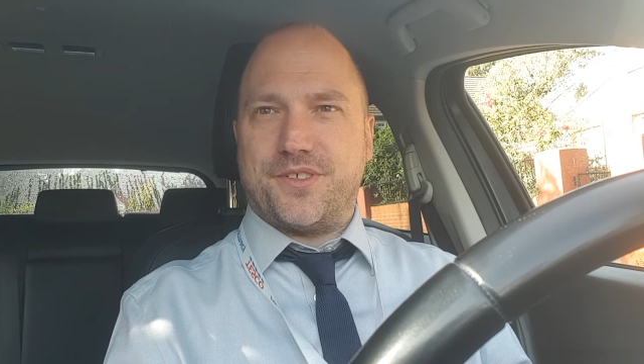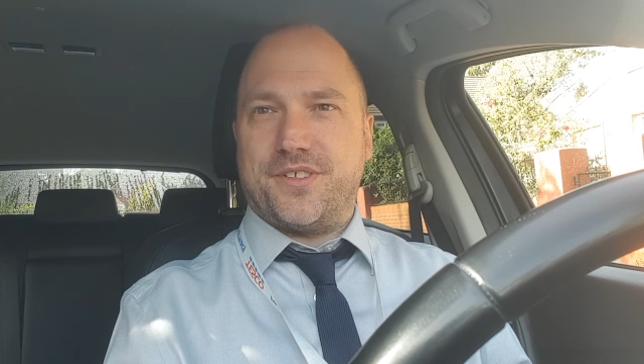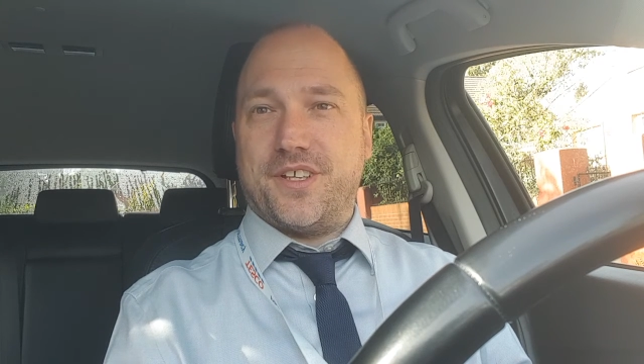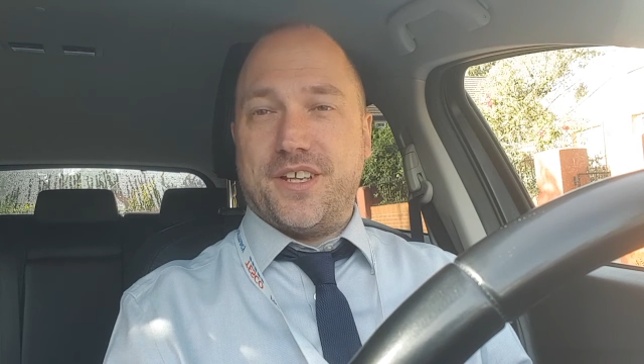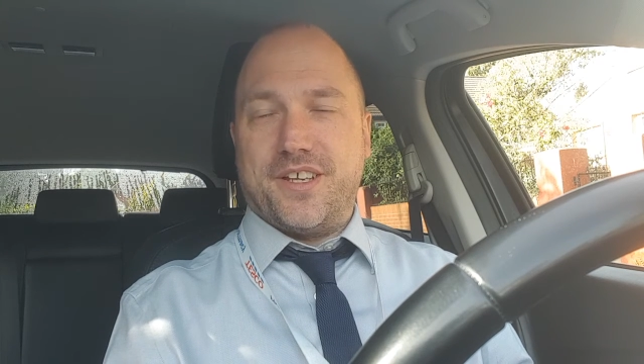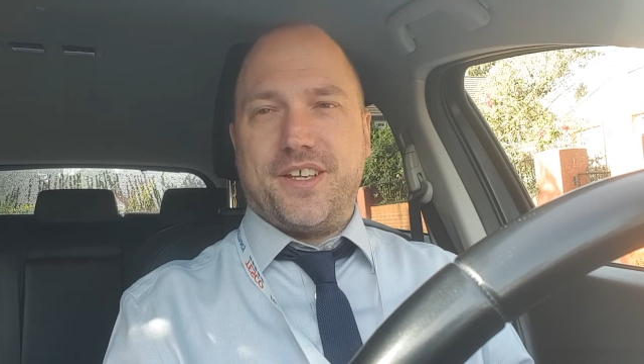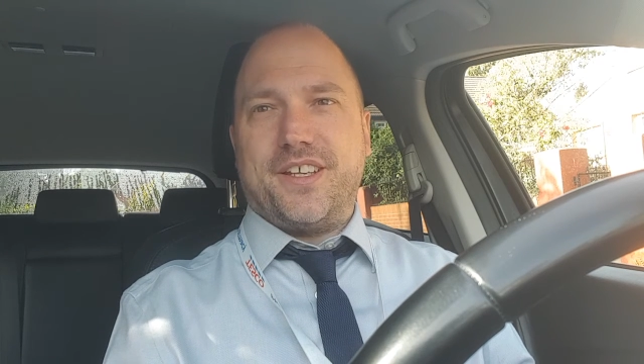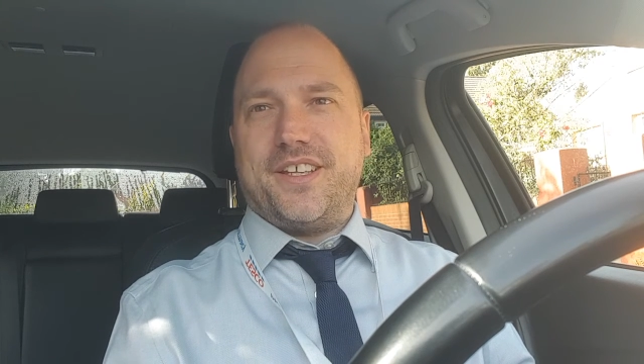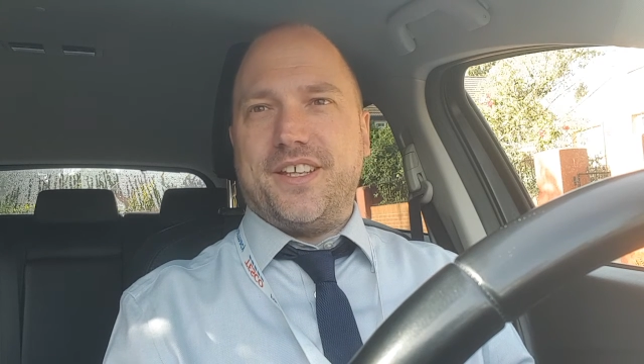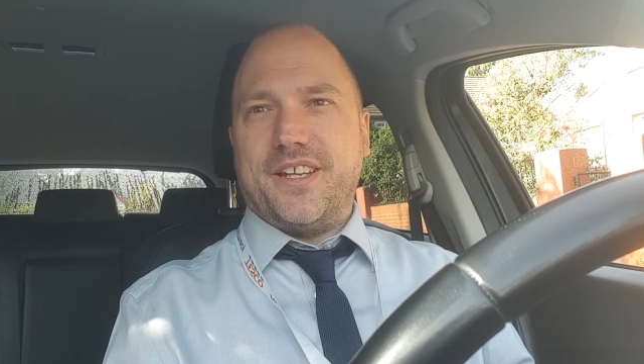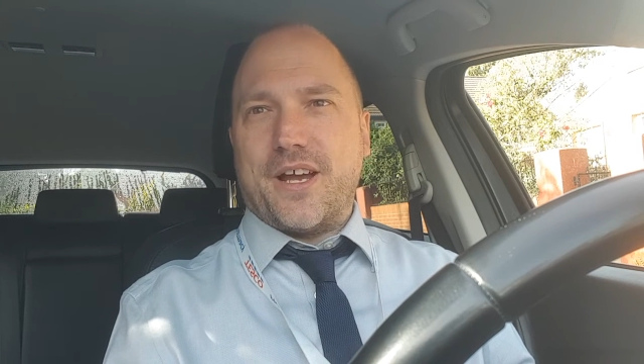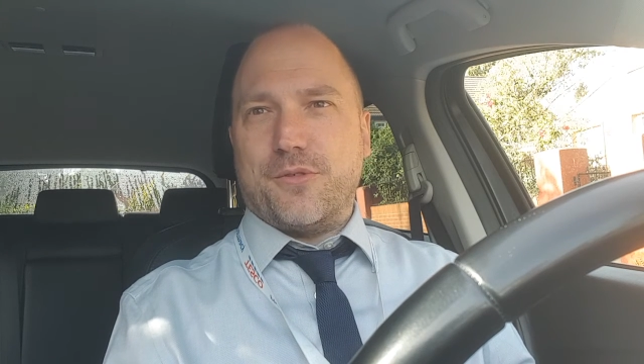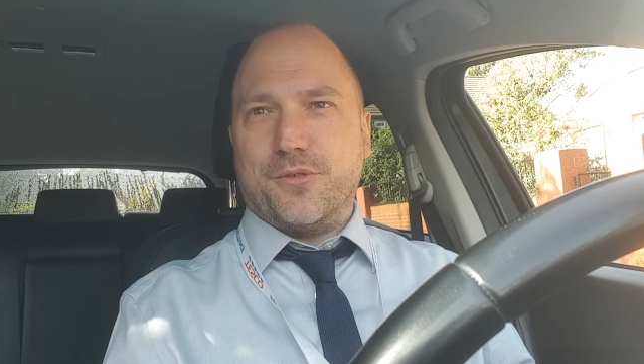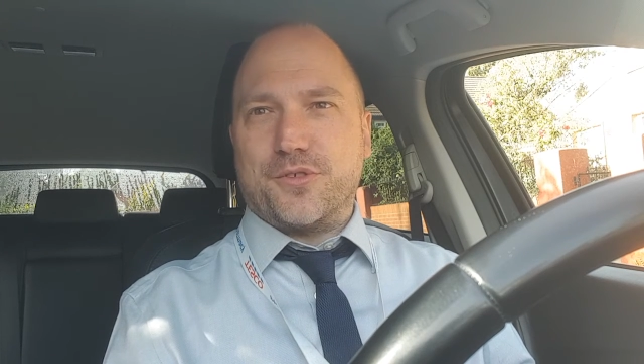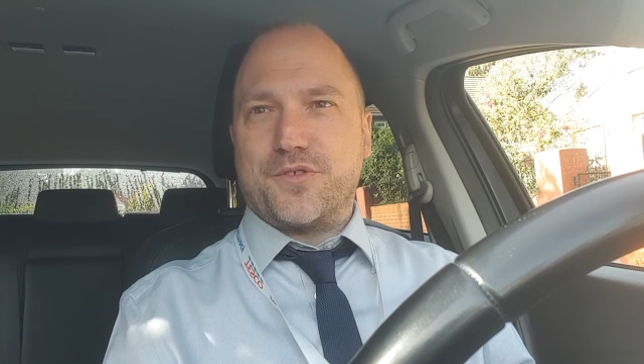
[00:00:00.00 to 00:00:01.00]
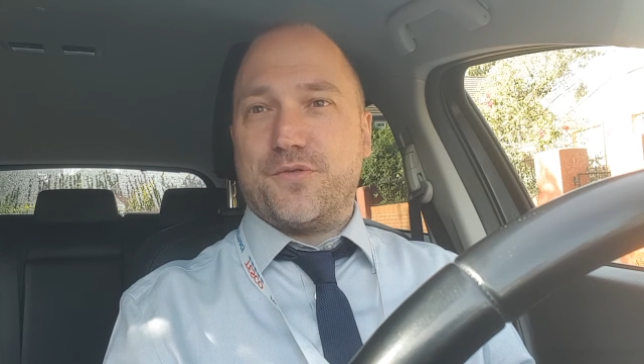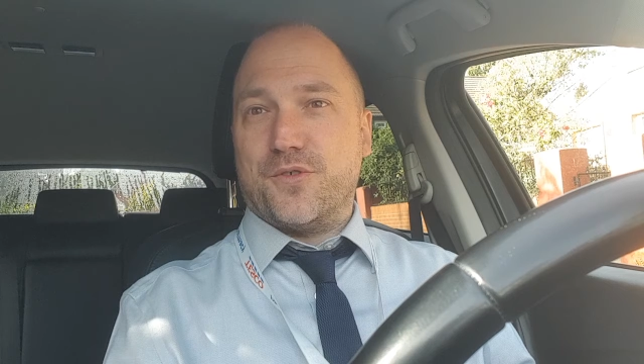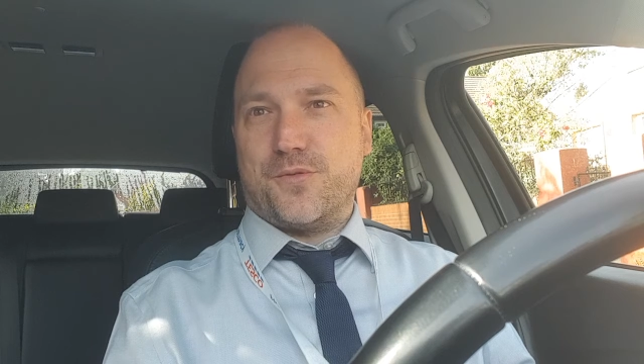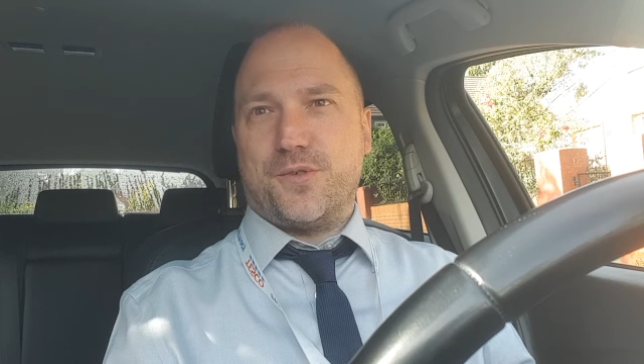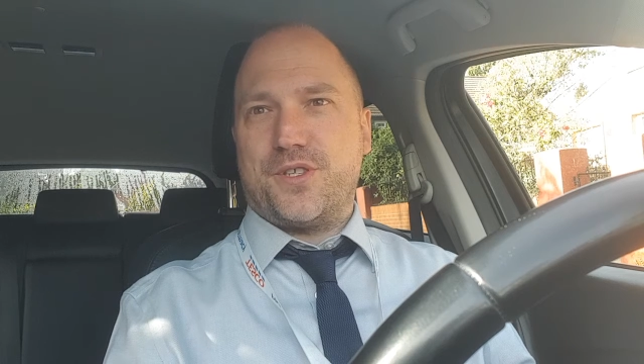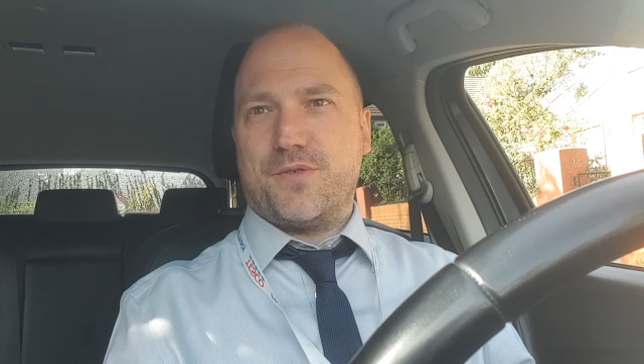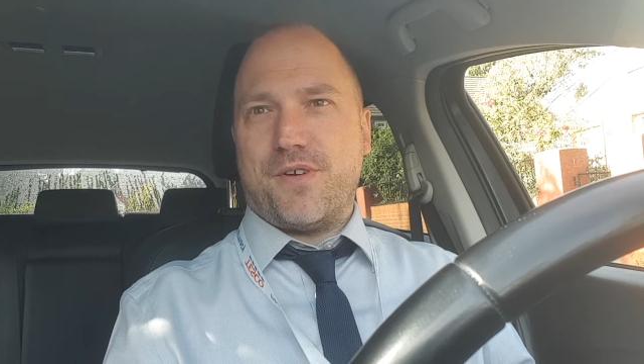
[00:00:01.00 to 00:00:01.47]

And he now looks forward